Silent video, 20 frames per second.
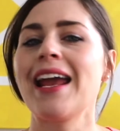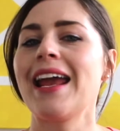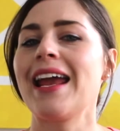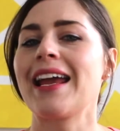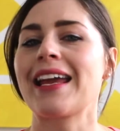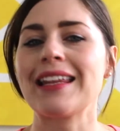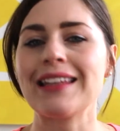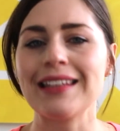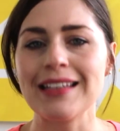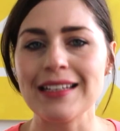
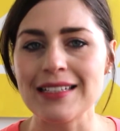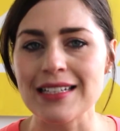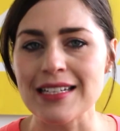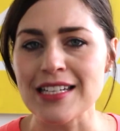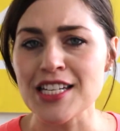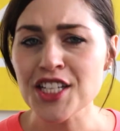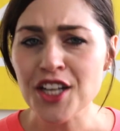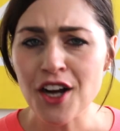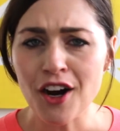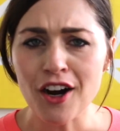It can lead to
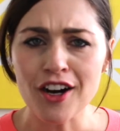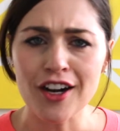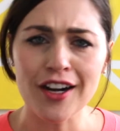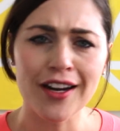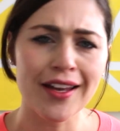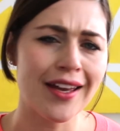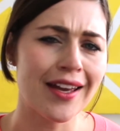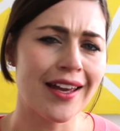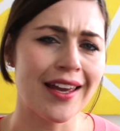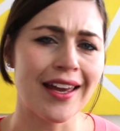
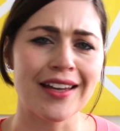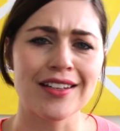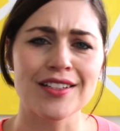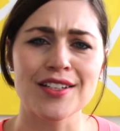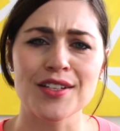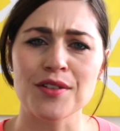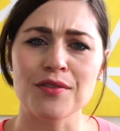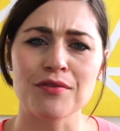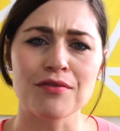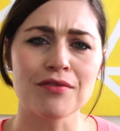scarring and
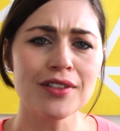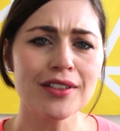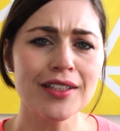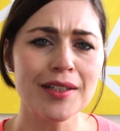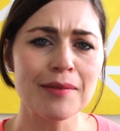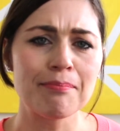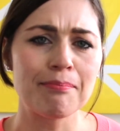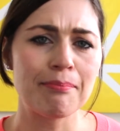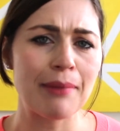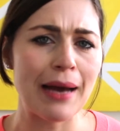just
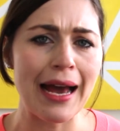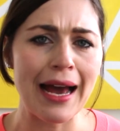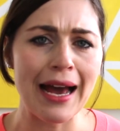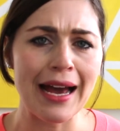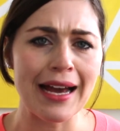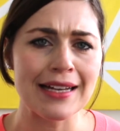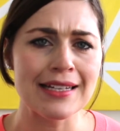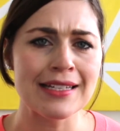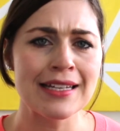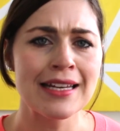really
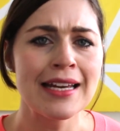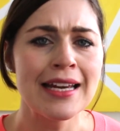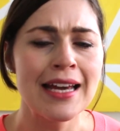bad